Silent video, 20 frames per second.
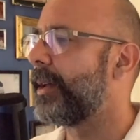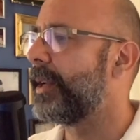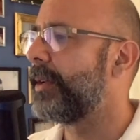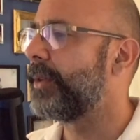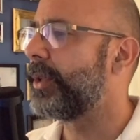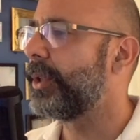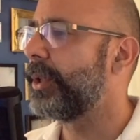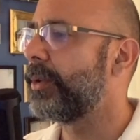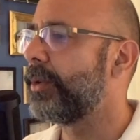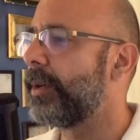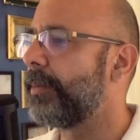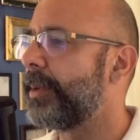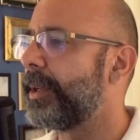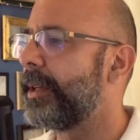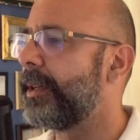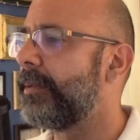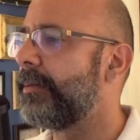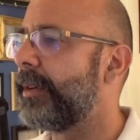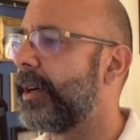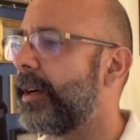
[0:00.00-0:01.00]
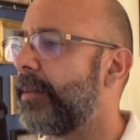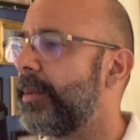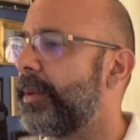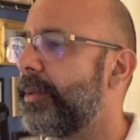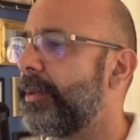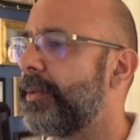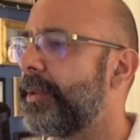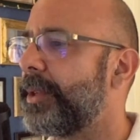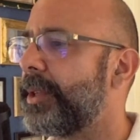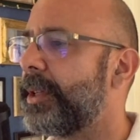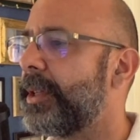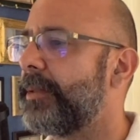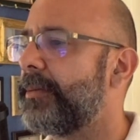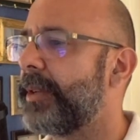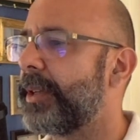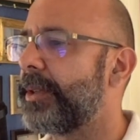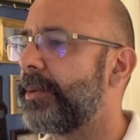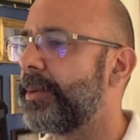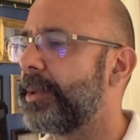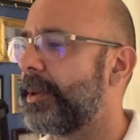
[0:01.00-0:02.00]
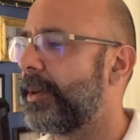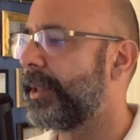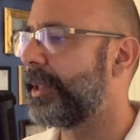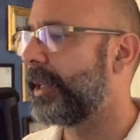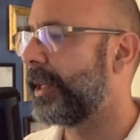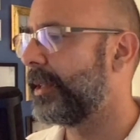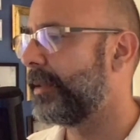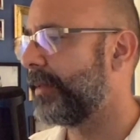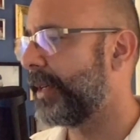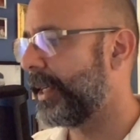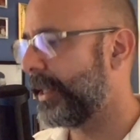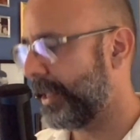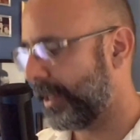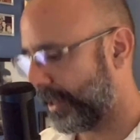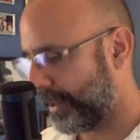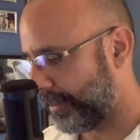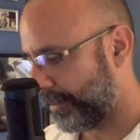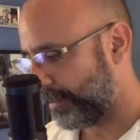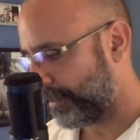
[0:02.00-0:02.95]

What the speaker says: If she grew up in an environment where physical affection was always tied to violence.